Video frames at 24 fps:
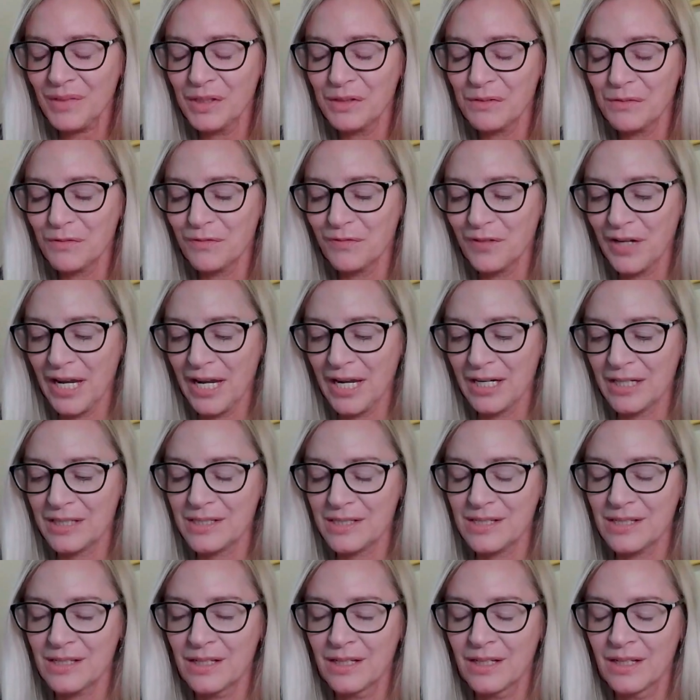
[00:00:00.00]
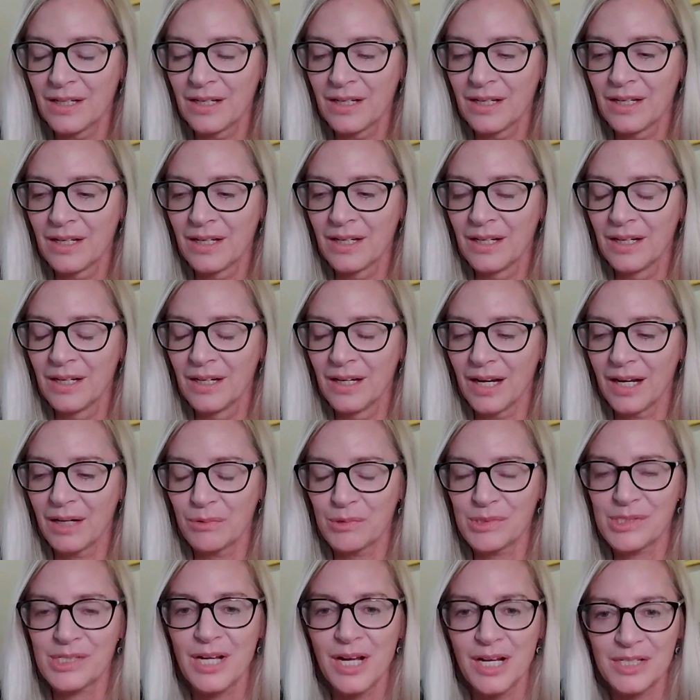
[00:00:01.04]
In fact, I
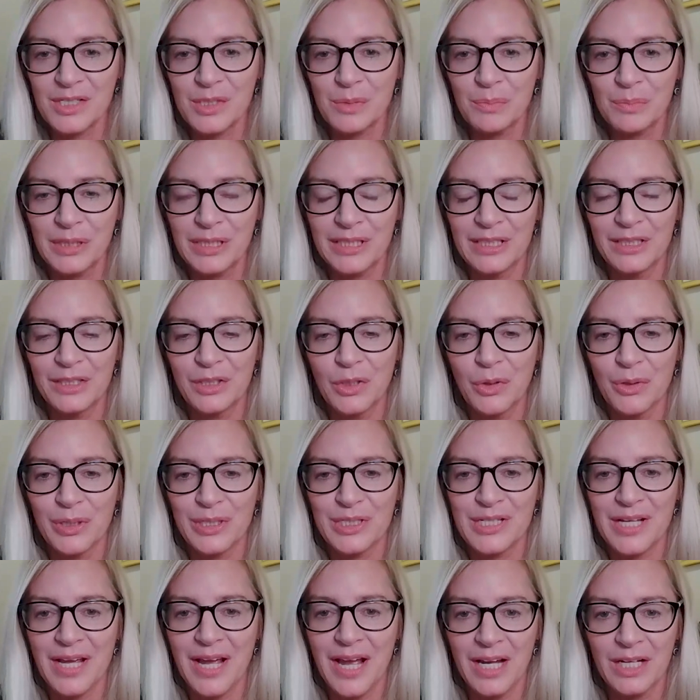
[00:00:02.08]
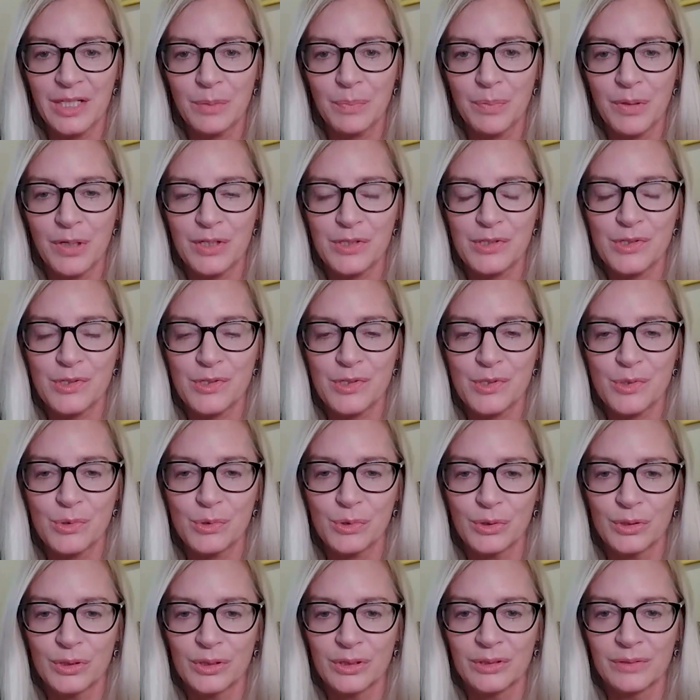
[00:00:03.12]
was contemplating going to acupuncture
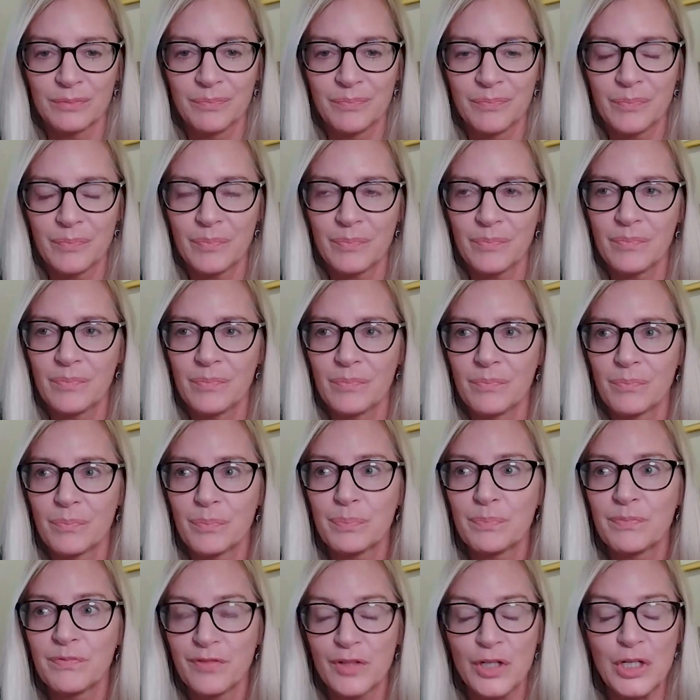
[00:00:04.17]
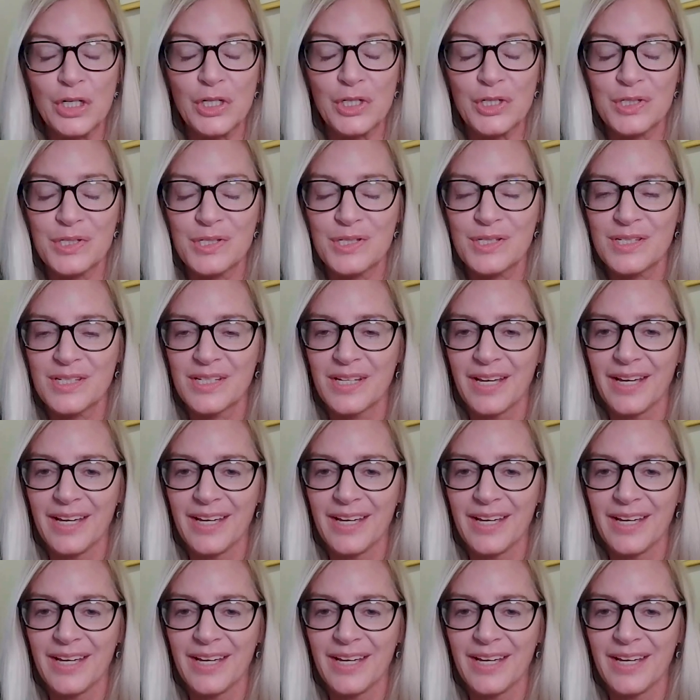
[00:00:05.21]
school first.